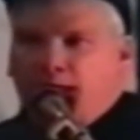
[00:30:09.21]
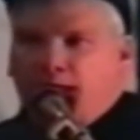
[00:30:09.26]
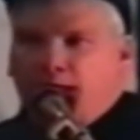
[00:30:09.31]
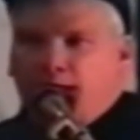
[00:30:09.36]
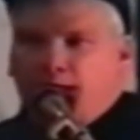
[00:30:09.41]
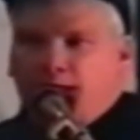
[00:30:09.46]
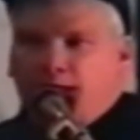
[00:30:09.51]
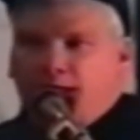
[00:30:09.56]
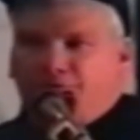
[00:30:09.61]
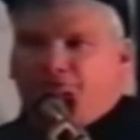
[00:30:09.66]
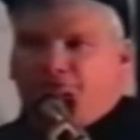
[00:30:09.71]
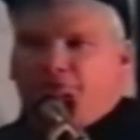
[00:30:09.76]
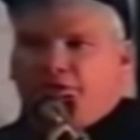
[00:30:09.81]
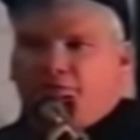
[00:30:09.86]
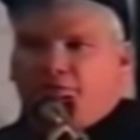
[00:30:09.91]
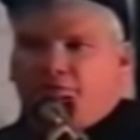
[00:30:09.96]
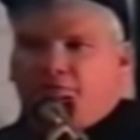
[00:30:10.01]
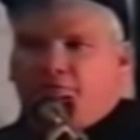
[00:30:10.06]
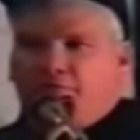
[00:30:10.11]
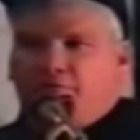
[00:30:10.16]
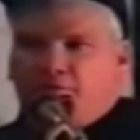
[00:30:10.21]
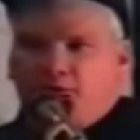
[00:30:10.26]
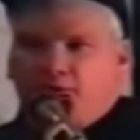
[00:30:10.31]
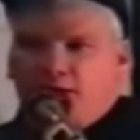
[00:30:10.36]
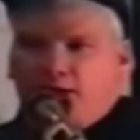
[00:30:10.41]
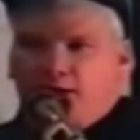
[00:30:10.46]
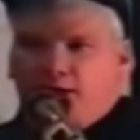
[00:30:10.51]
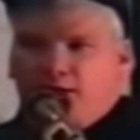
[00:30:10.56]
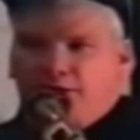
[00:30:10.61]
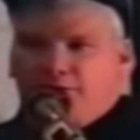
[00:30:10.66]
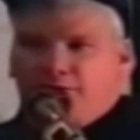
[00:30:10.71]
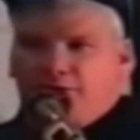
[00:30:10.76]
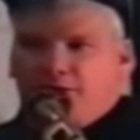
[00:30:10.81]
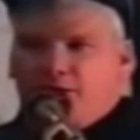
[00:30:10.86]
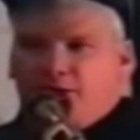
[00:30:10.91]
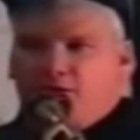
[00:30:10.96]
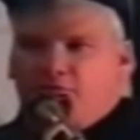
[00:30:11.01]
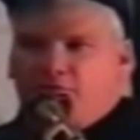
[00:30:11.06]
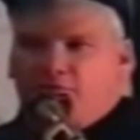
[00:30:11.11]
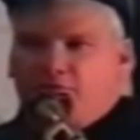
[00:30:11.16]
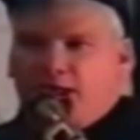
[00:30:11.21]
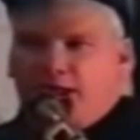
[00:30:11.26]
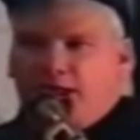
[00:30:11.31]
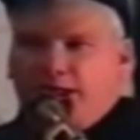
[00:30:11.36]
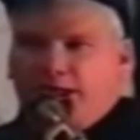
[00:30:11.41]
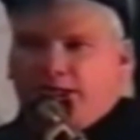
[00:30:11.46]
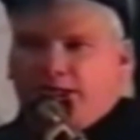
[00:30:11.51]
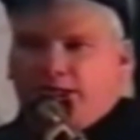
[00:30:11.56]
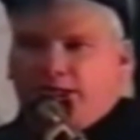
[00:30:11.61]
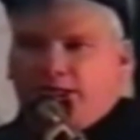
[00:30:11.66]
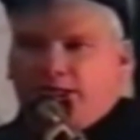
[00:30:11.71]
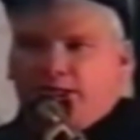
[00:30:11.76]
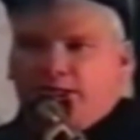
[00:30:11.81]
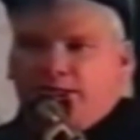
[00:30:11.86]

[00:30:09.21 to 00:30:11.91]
uh, a secret fl shuttle flight